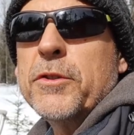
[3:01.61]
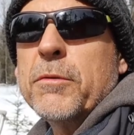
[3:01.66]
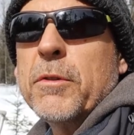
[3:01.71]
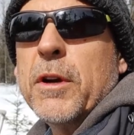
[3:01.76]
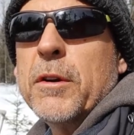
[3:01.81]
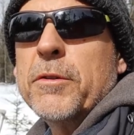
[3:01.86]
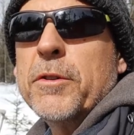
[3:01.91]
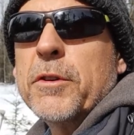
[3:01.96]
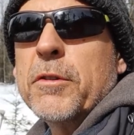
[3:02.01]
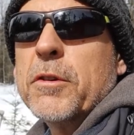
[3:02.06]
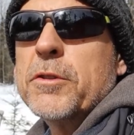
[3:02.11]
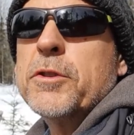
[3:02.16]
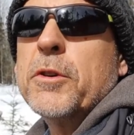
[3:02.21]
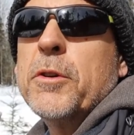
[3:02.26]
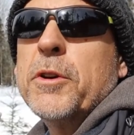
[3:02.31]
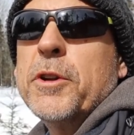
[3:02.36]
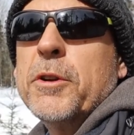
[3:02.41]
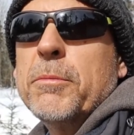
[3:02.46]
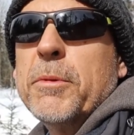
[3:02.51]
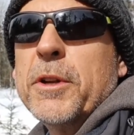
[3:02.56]
around here, I'll
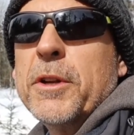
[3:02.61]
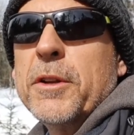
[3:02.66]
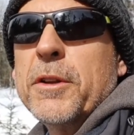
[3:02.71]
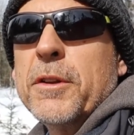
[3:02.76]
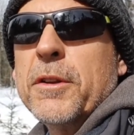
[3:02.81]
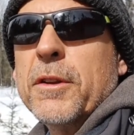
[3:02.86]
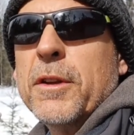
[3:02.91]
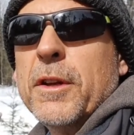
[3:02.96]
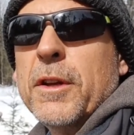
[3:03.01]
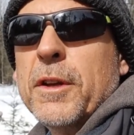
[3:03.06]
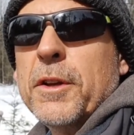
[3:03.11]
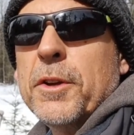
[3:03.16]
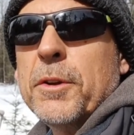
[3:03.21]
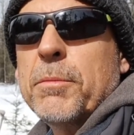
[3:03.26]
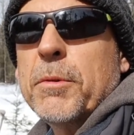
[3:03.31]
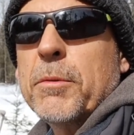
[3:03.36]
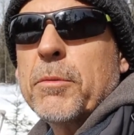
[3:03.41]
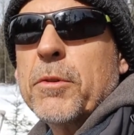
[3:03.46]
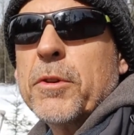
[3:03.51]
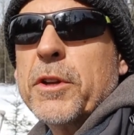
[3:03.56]
show you in a minute,
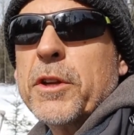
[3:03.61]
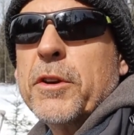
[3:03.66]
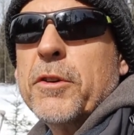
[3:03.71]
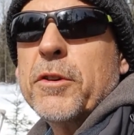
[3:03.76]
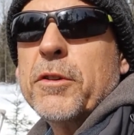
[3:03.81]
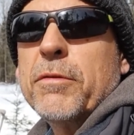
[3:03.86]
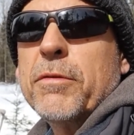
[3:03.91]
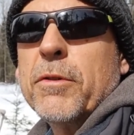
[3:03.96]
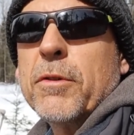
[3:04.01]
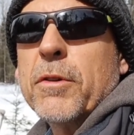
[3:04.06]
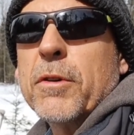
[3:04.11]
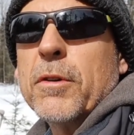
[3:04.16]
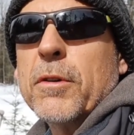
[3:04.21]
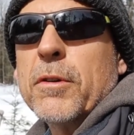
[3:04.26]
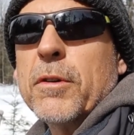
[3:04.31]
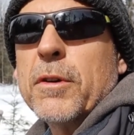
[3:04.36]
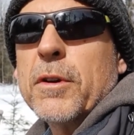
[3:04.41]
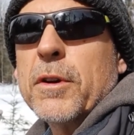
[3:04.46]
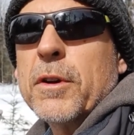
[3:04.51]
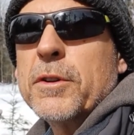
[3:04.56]
it'd be really good
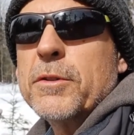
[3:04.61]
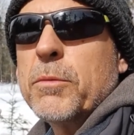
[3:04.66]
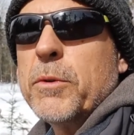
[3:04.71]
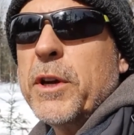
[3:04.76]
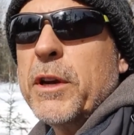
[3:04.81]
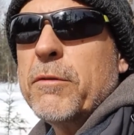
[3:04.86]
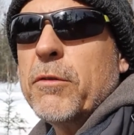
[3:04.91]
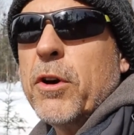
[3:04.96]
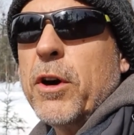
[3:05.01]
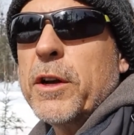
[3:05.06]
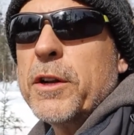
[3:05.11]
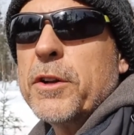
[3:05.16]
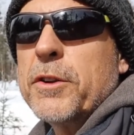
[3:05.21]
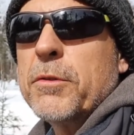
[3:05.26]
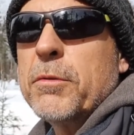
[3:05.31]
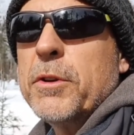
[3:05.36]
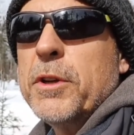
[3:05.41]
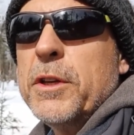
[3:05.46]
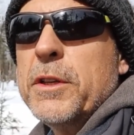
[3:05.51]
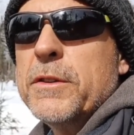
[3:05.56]
for. Because we have a lot of
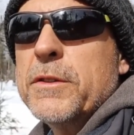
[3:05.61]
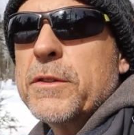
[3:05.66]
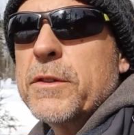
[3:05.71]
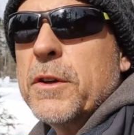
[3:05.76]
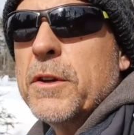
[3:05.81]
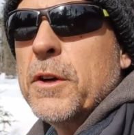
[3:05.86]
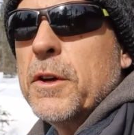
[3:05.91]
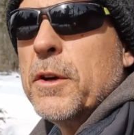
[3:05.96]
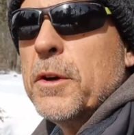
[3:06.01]
trees